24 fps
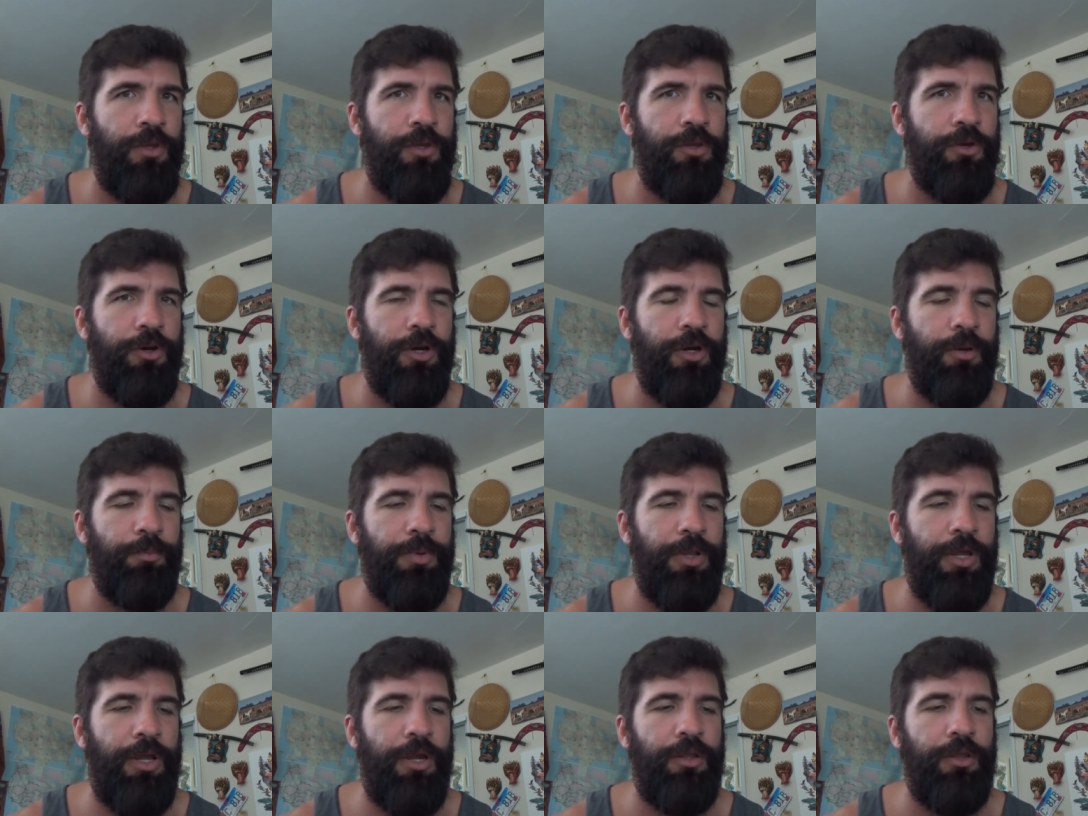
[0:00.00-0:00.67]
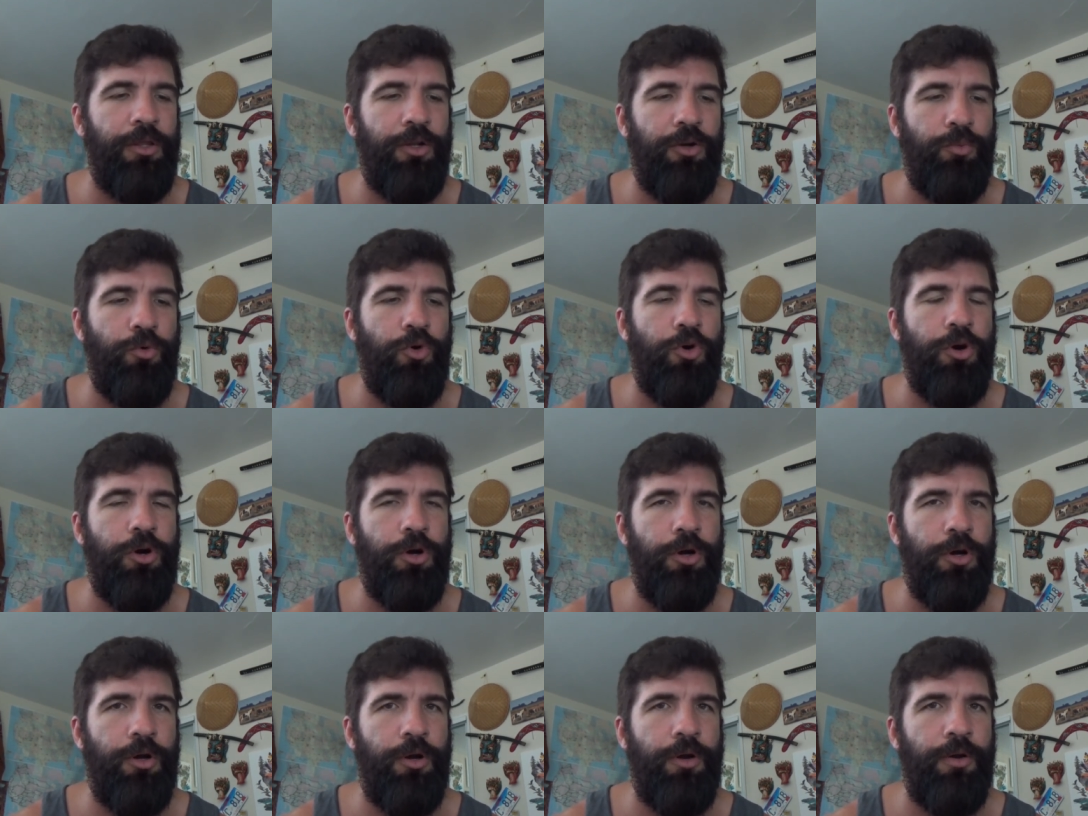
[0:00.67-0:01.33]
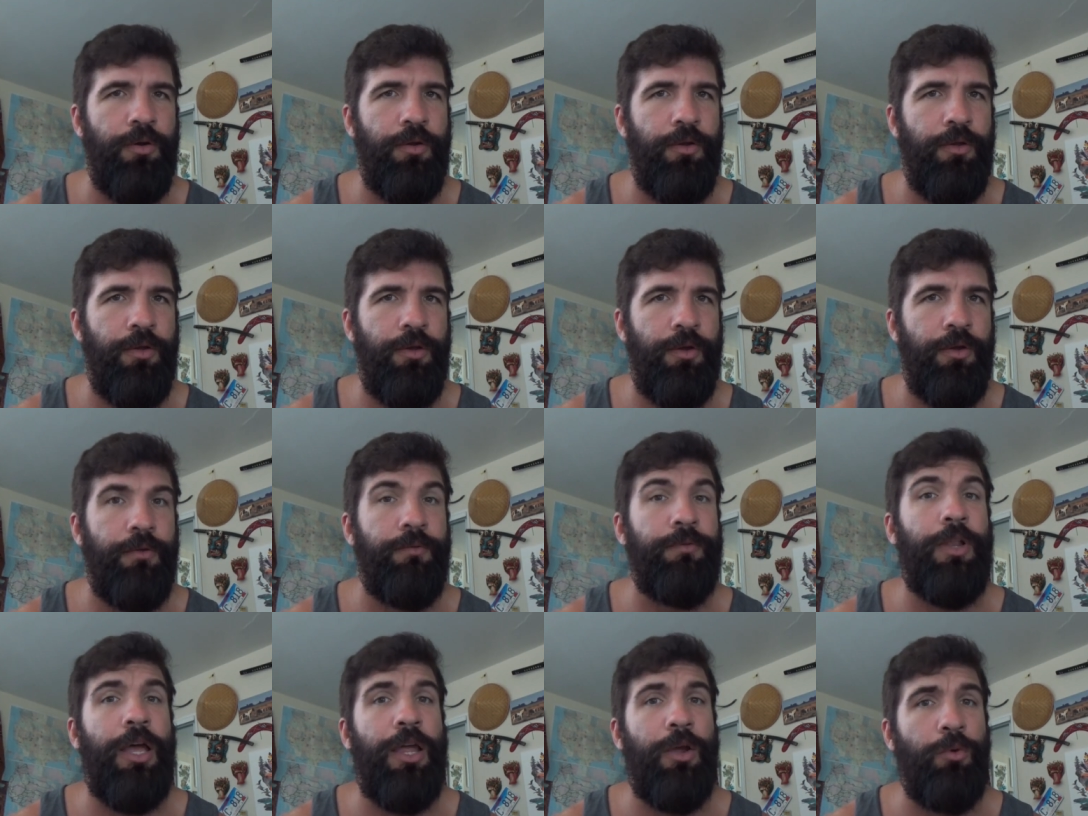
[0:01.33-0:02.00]
You're going to play a little more
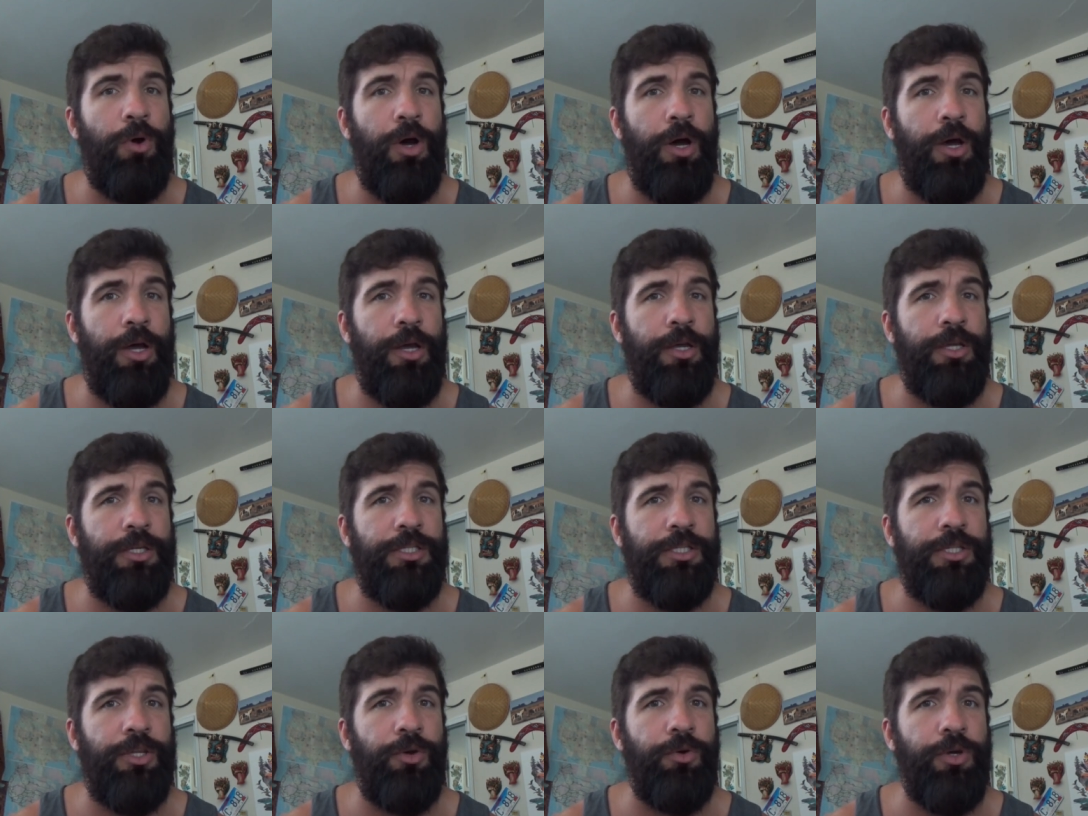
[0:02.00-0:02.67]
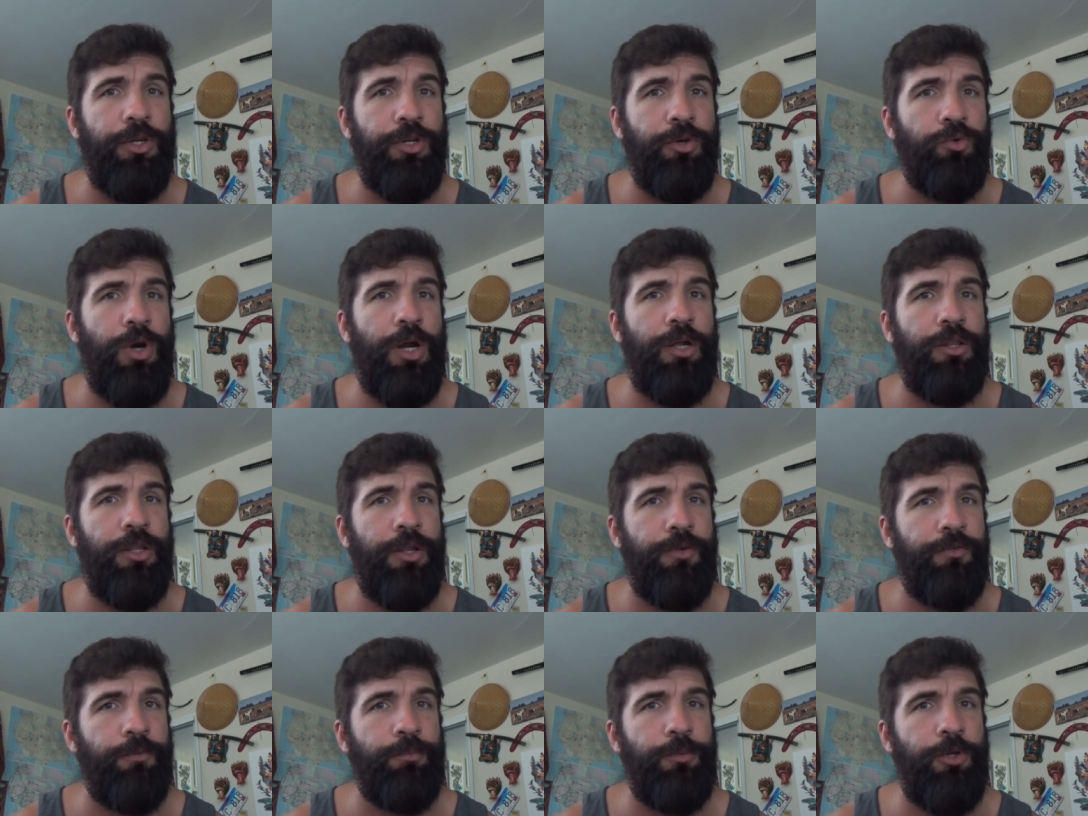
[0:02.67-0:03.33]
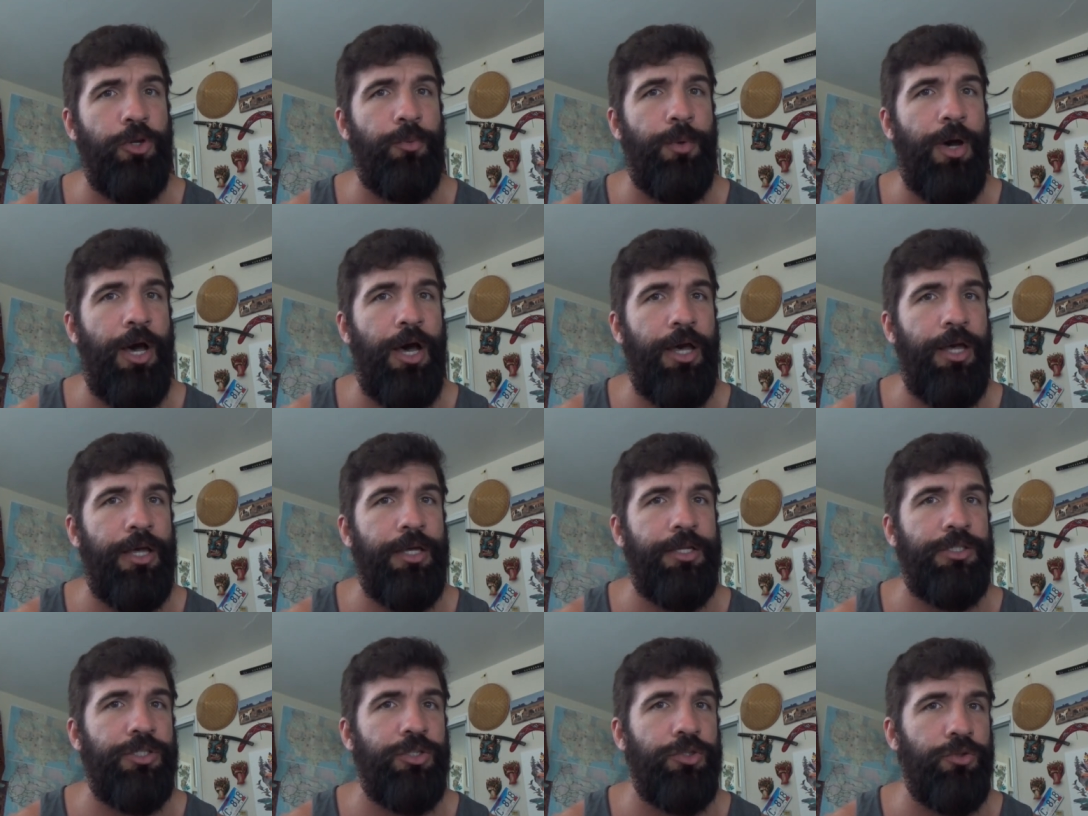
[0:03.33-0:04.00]
flight-wise, going directly from
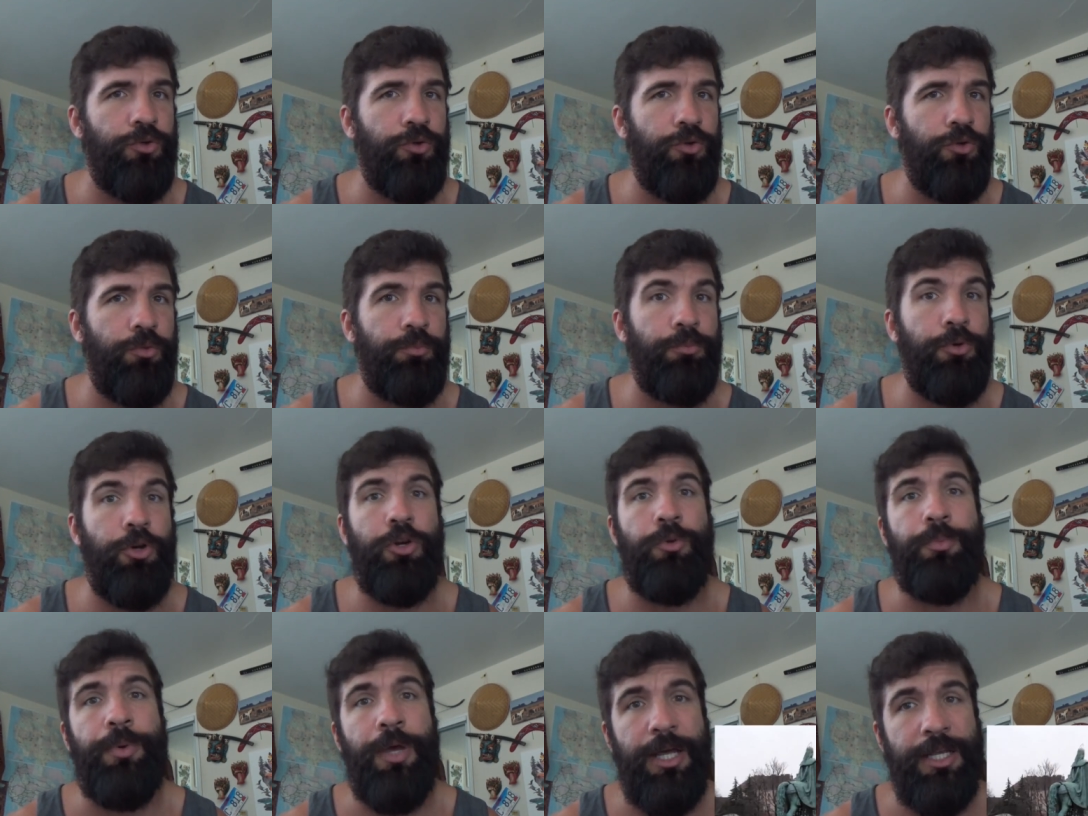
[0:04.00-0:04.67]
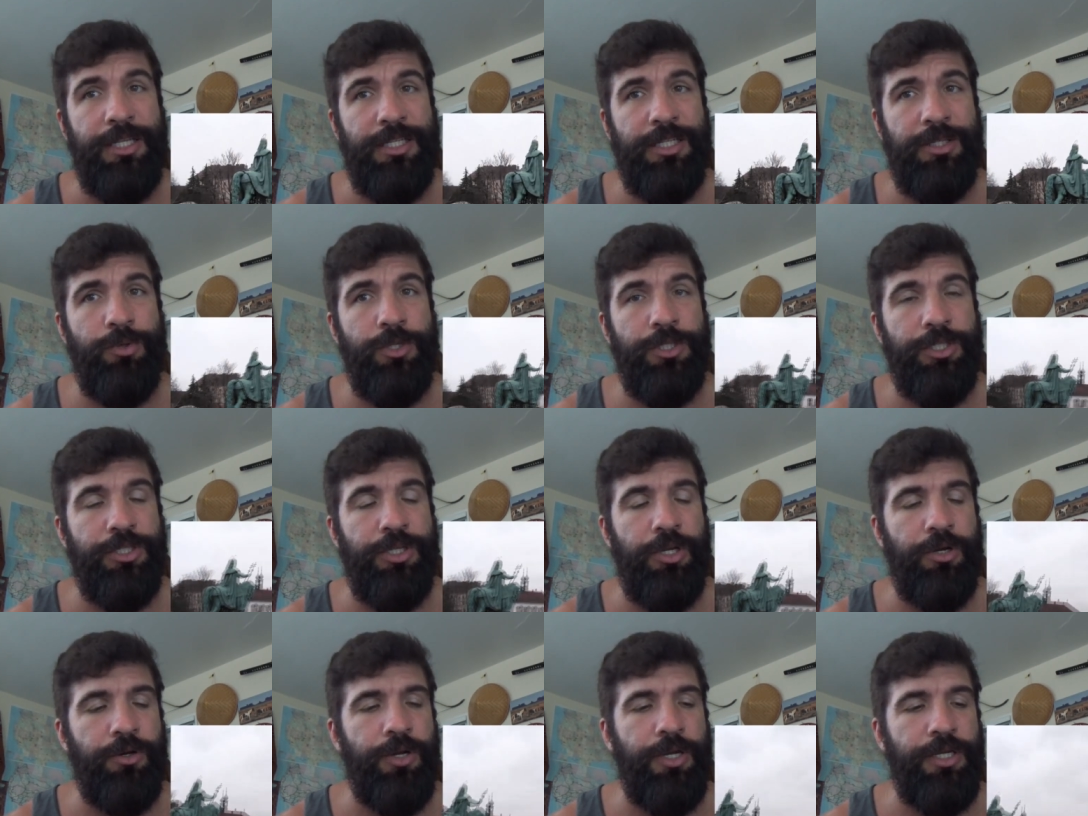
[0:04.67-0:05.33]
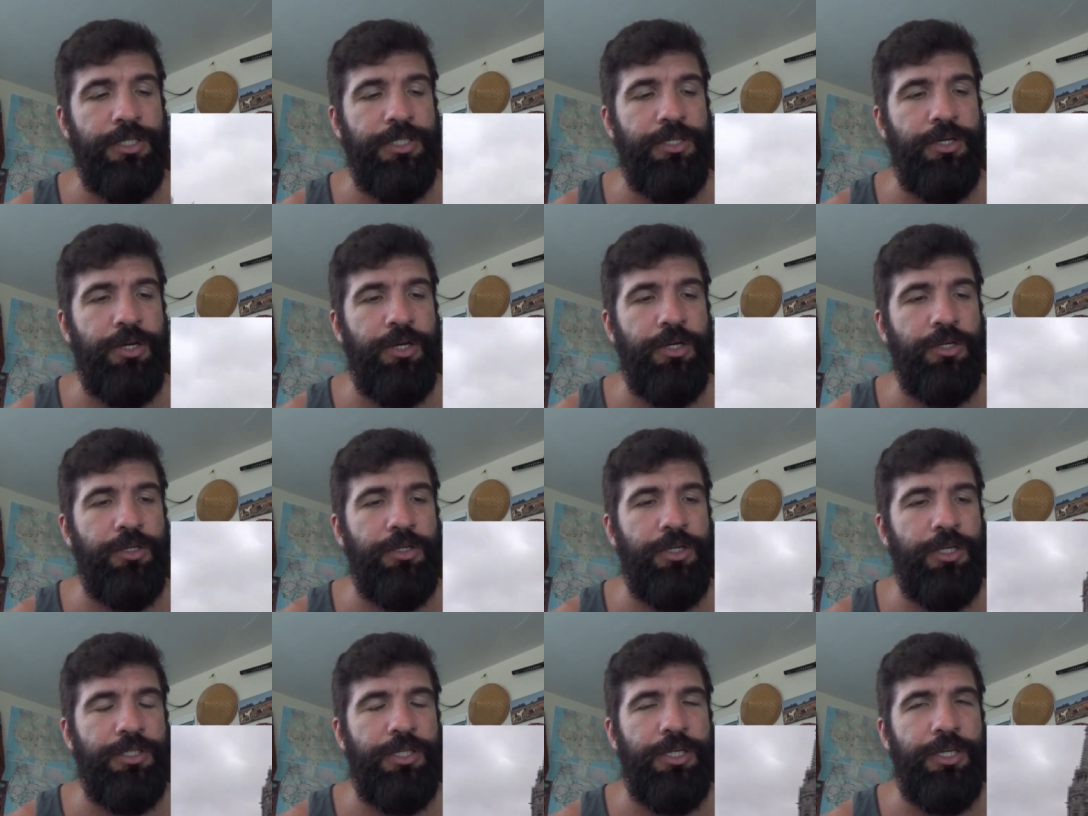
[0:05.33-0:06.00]
Dubai to Budapest, which is our next
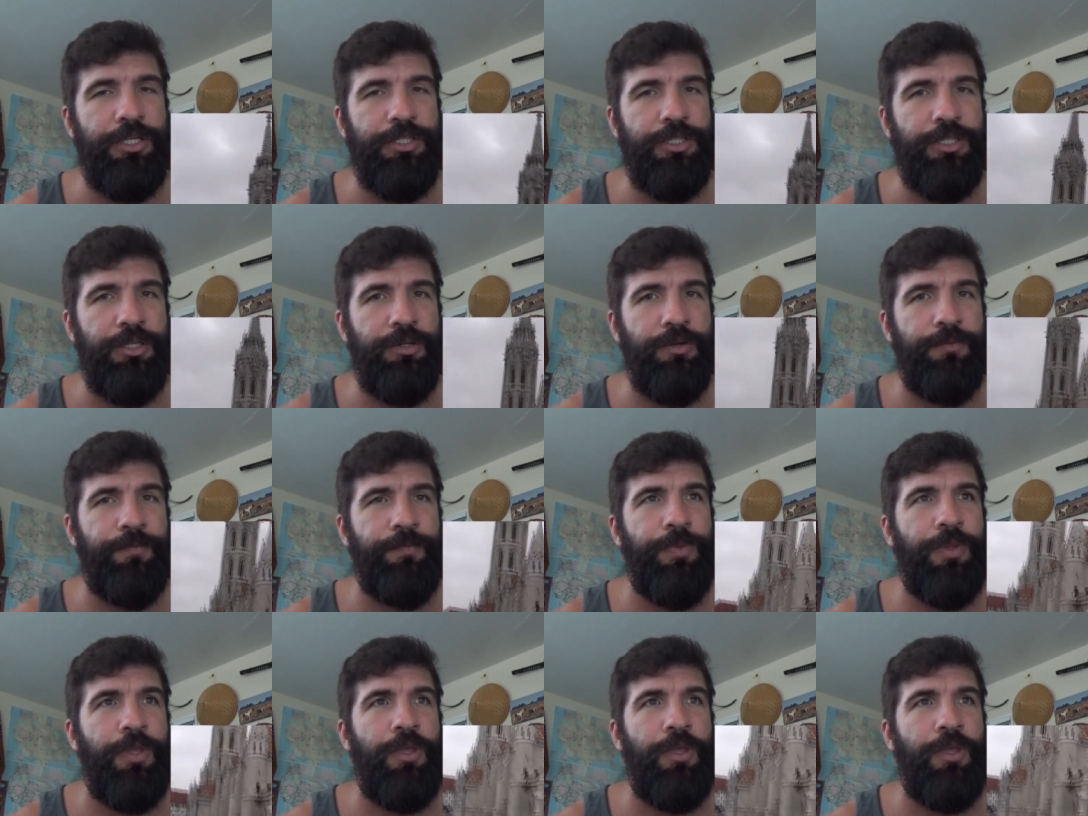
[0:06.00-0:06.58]
destination.